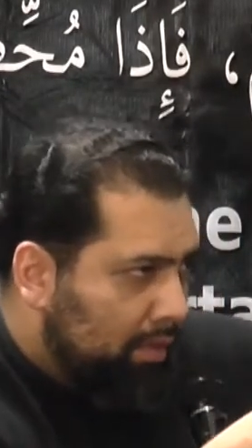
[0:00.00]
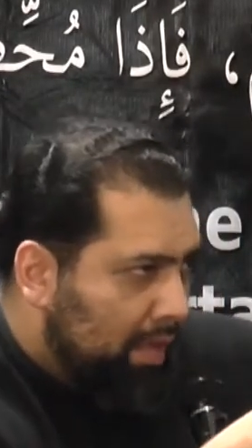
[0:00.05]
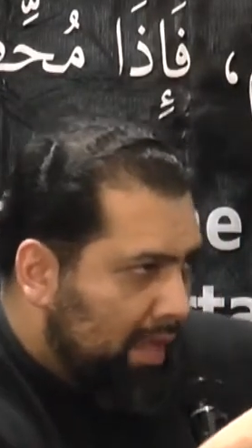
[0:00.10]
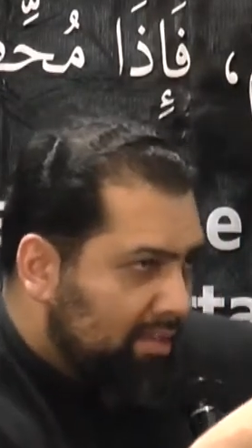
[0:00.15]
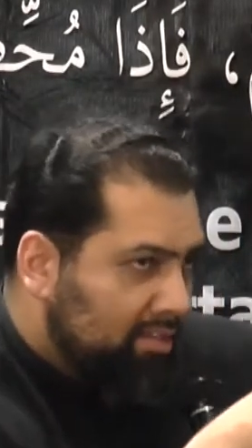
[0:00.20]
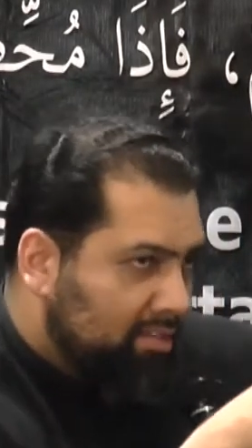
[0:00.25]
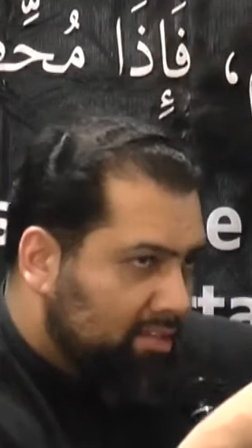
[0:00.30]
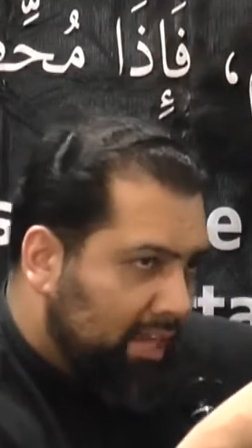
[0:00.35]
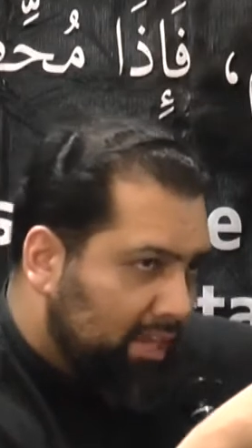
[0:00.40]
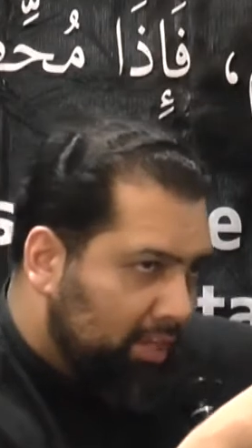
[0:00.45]

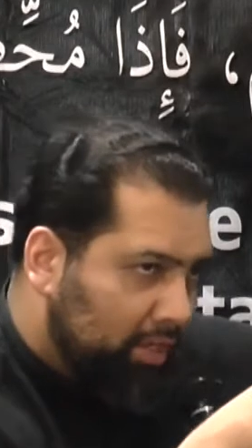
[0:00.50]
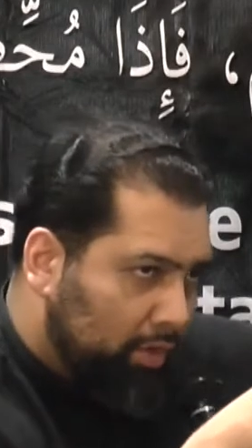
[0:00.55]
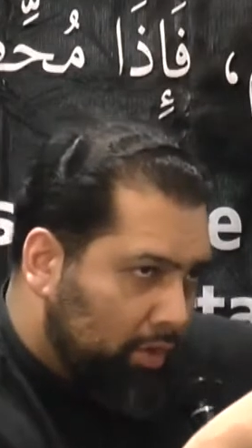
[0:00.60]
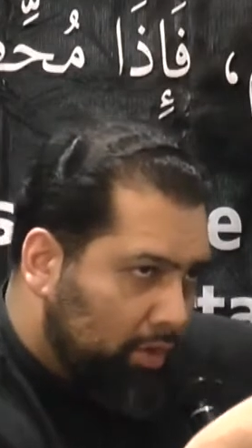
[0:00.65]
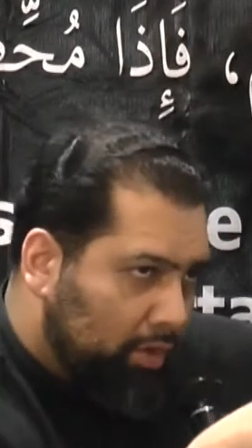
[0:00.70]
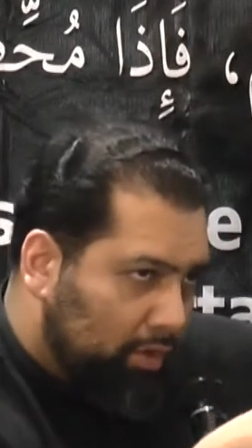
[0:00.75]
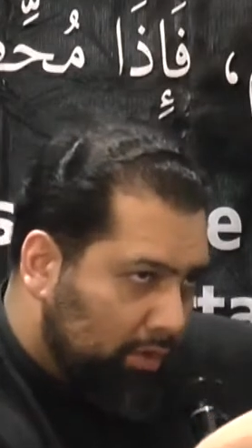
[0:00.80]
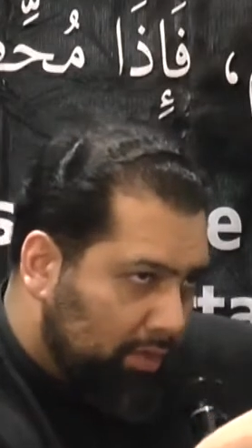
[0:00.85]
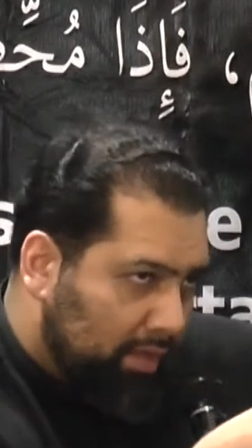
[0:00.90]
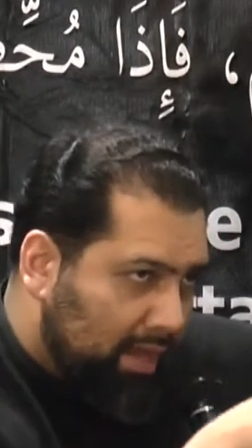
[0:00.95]
and say your
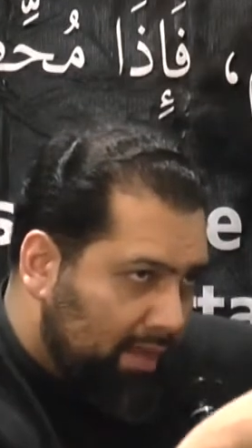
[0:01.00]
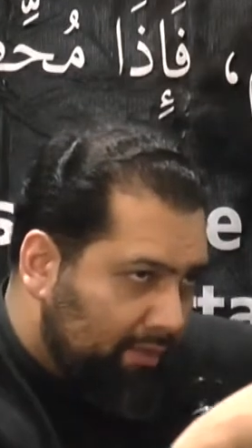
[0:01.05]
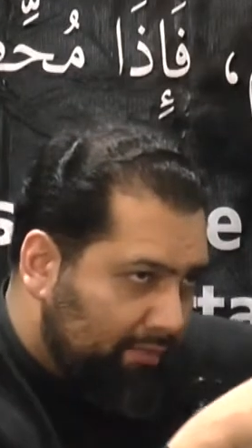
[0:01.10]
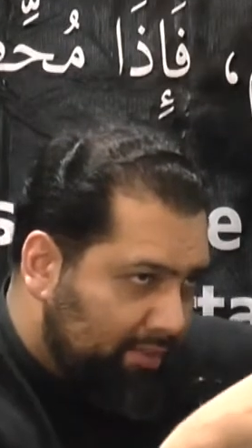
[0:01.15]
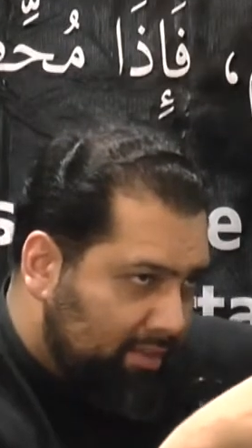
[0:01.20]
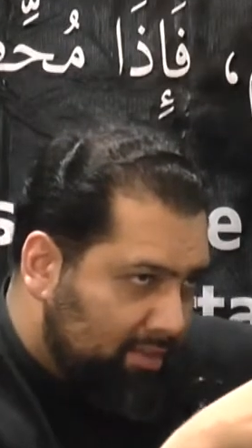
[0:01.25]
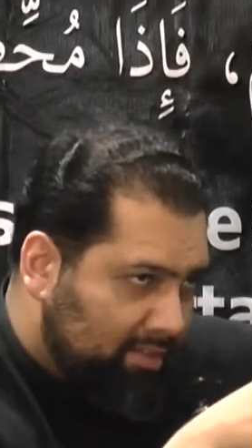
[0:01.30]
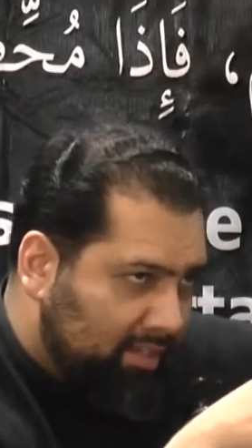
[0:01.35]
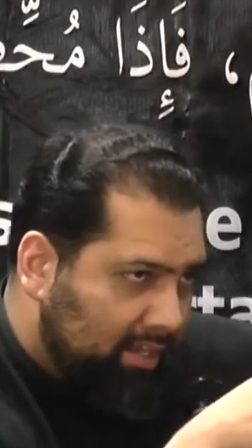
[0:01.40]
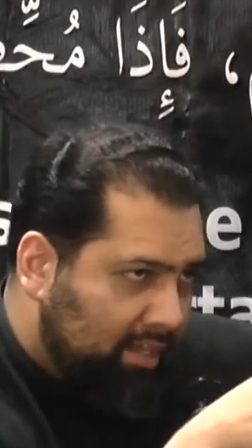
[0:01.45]

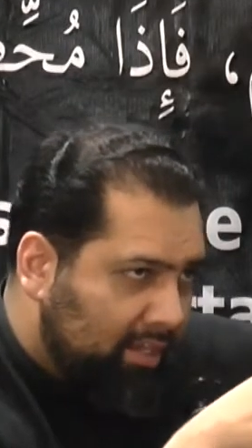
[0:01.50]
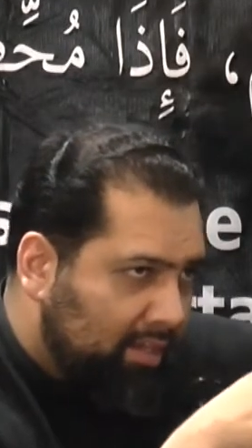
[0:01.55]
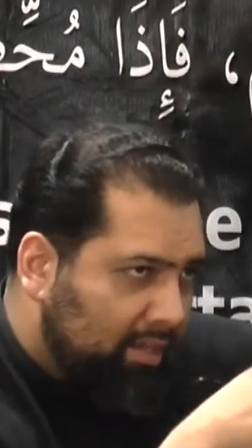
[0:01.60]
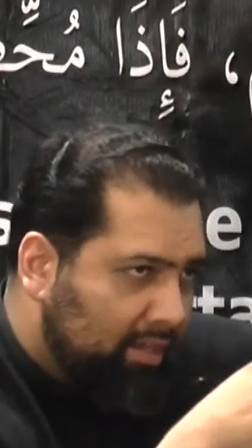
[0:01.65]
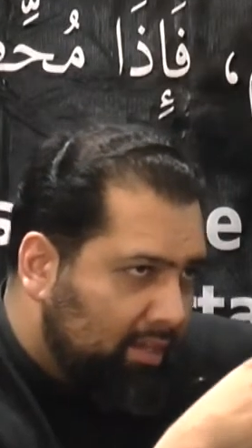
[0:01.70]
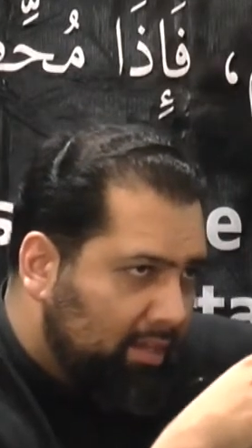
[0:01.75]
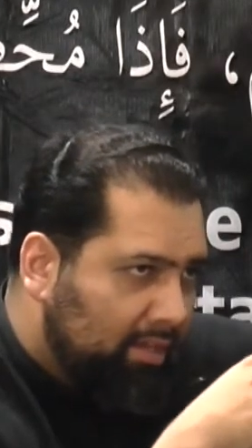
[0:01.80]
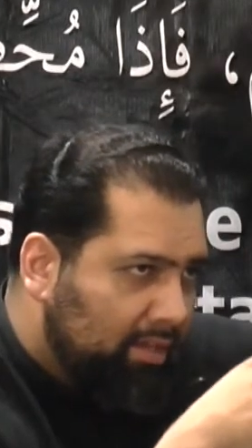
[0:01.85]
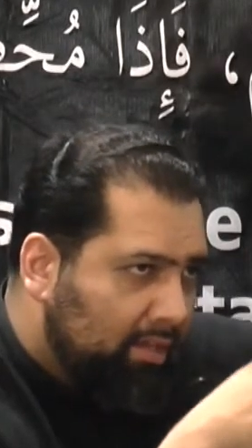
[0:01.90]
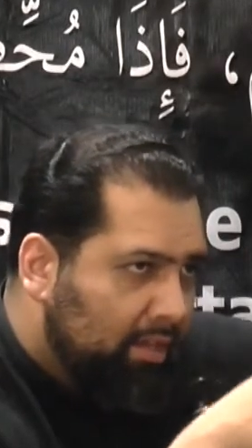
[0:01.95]

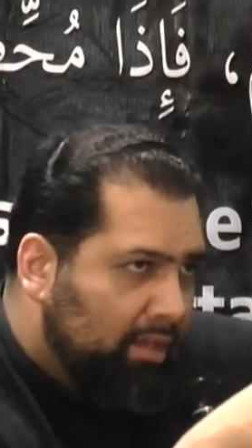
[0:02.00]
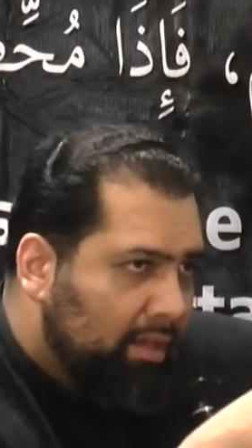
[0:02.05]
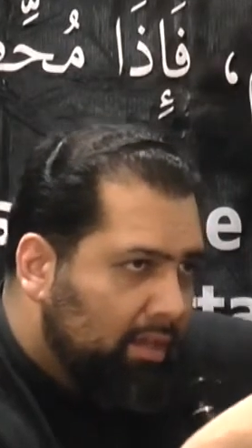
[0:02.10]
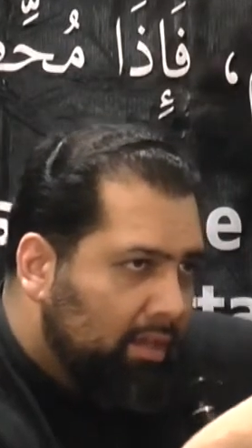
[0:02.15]
Khudafizi